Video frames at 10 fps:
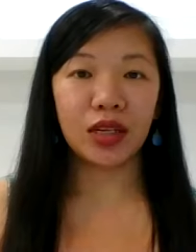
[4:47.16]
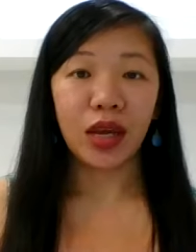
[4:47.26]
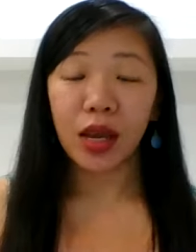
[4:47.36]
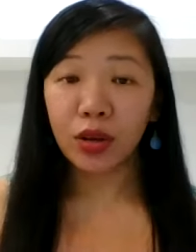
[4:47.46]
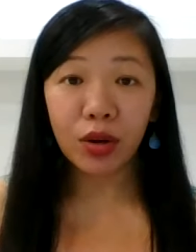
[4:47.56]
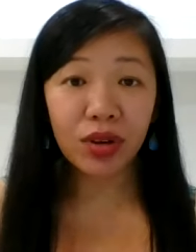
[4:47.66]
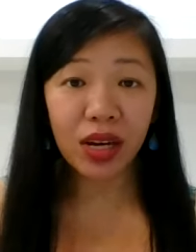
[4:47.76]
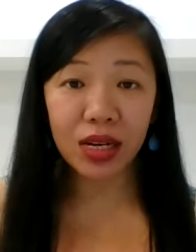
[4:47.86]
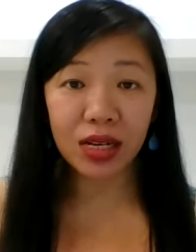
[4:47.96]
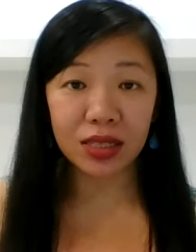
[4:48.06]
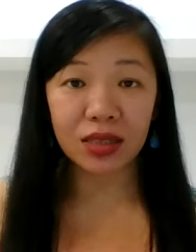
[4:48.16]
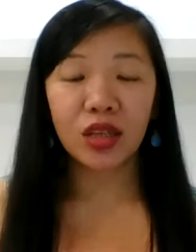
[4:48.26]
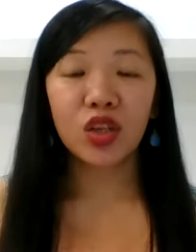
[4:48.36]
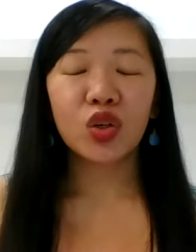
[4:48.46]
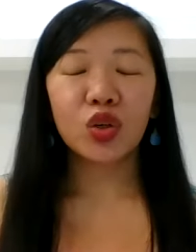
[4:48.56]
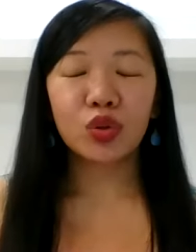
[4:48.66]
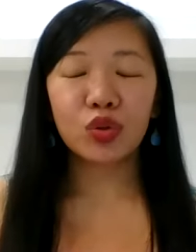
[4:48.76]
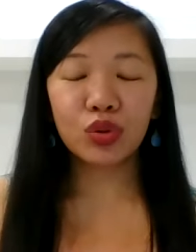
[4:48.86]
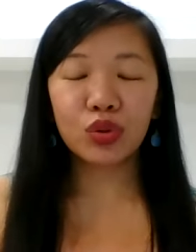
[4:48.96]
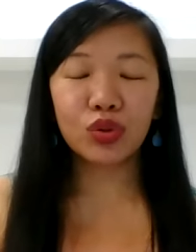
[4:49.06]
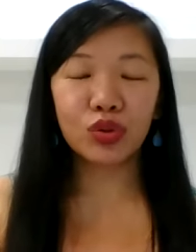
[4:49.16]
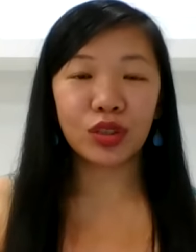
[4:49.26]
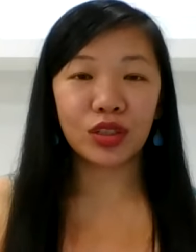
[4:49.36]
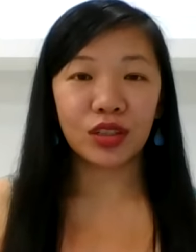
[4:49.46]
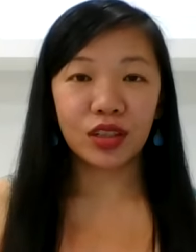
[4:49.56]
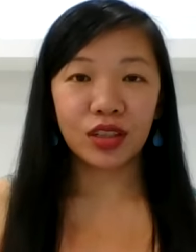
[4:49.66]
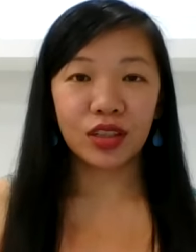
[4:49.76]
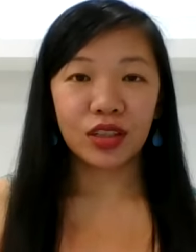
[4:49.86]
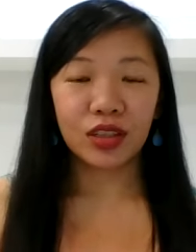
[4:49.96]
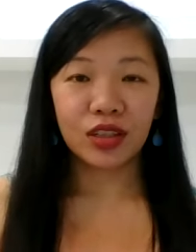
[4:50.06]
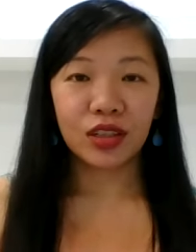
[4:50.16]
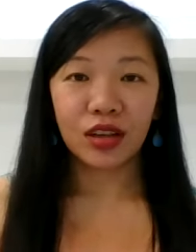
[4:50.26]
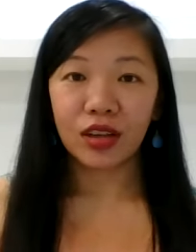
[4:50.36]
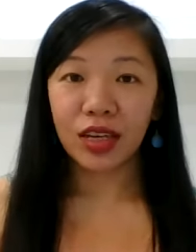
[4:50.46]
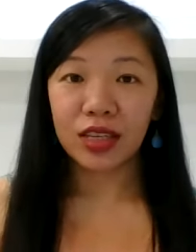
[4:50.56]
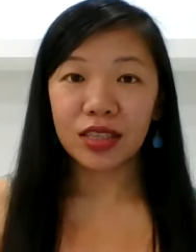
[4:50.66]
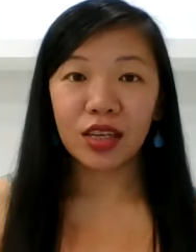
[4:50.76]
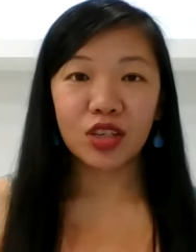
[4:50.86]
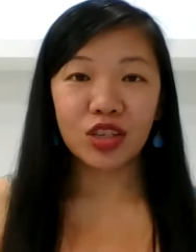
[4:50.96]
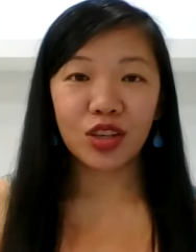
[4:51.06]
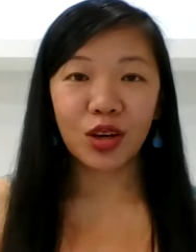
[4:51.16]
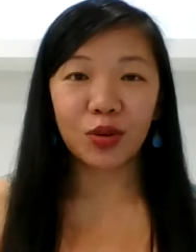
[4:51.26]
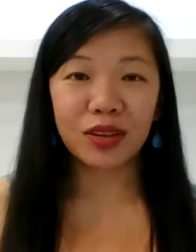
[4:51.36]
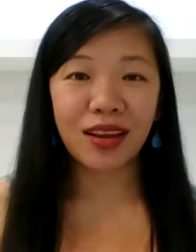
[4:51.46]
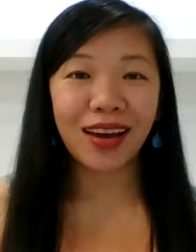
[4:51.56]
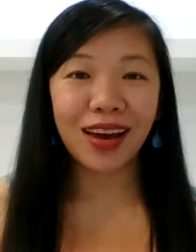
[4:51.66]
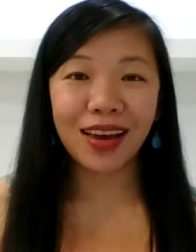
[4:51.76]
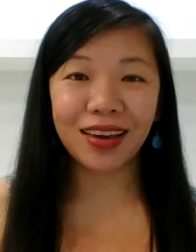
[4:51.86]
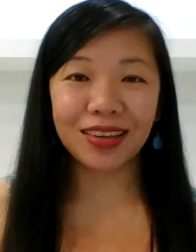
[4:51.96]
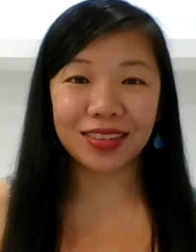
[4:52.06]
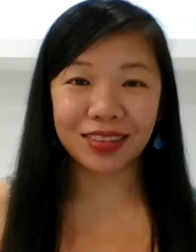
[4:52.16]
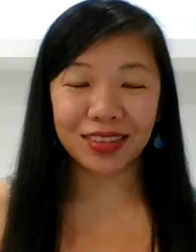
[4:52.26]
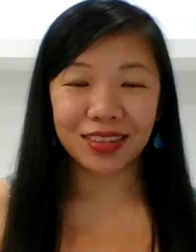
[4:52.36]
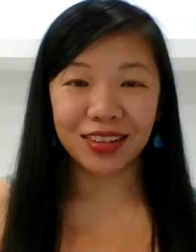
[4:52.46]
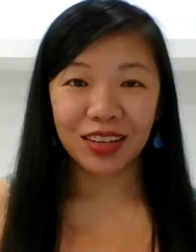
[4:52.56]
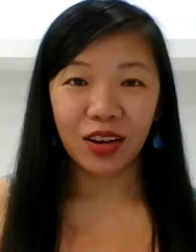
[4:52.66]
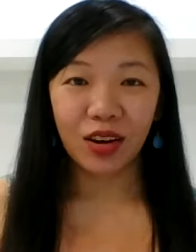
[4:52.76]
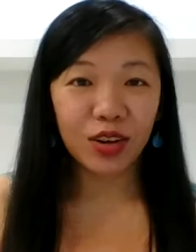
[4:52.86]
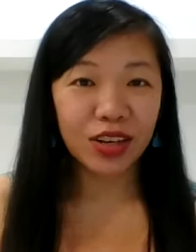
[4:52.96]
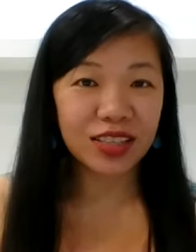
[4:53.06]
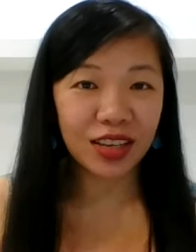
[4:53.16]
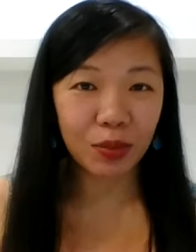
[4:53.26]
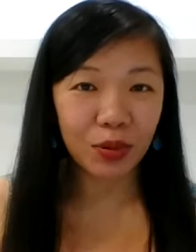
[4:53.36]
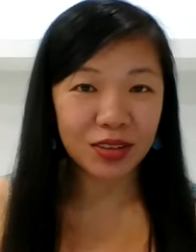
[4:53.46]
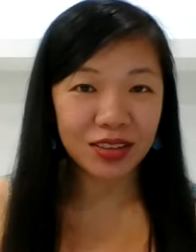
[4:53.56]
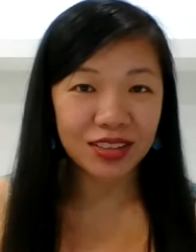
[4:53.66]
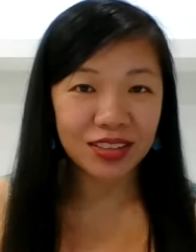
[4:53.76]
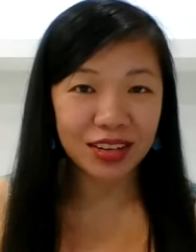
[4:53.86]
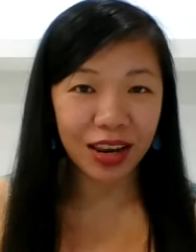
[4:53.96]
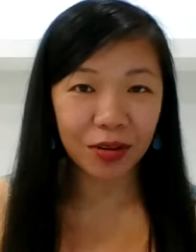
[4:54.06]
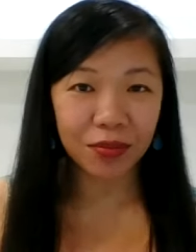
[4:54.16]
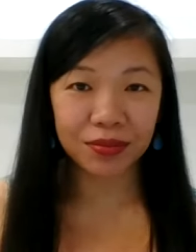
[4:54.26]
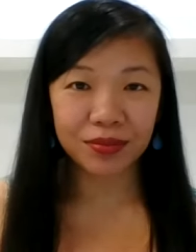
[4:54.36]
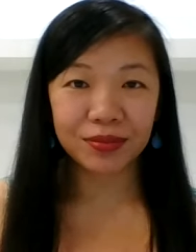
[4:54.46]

And you can rehearse. Good. I can say so nice. Or you can say the person's name.